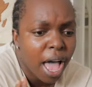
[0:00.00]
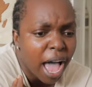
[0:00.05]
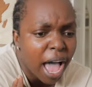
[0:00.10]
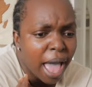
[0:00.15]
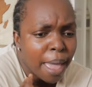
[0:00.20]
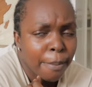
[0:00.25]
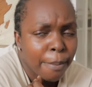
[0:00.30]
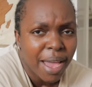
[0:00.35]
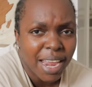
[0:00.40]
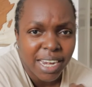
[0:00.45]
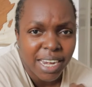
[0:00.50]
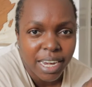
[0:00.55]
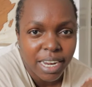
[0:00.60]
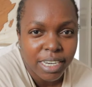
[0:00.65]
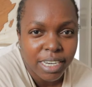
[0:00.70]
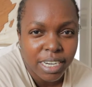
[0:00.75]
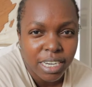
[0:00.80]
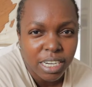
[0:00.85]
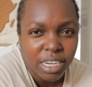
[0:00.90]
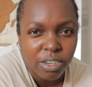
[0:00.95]
I
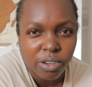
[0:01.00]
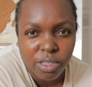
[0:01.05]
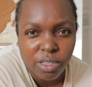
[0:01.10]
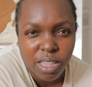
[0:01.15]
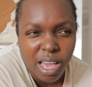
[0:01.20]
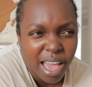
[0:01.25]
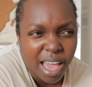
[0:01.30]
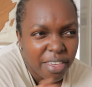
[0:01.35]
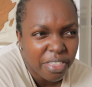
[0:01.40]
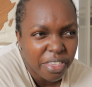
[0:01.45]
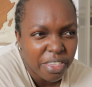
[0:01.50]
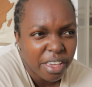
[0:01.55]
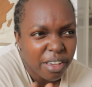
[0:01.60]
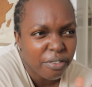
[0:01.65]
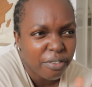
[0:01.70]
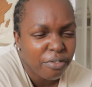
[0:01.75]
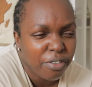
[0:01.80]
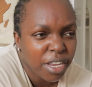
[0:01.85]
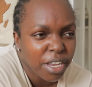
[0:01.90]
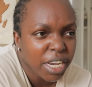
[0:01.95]
marinated it with, I
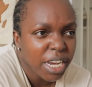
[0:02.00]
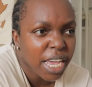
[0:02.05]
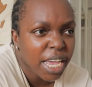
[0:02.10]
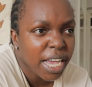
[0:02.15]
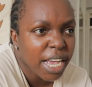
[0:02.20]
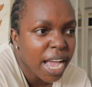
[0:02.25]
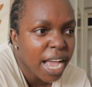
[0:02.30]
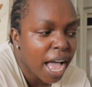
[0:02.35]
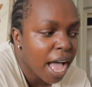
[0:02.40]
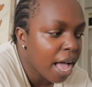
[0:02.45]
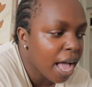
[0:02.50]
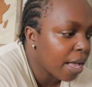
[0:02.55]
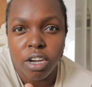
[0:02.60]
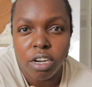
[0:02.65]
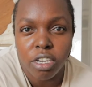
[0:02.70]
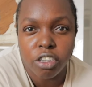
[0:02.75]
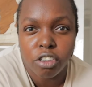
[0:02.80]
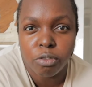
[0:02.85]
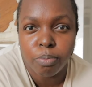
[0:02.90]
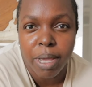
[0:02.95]
think, vinegar,
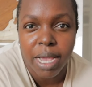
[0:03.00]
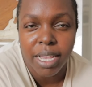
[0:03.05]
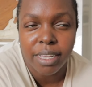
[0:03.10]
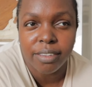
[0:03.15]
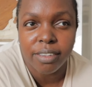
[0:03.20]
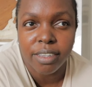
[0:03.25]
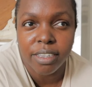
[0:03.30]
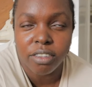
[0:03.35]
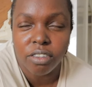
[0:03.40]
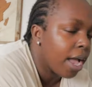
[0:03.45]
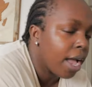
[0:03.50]
go spices.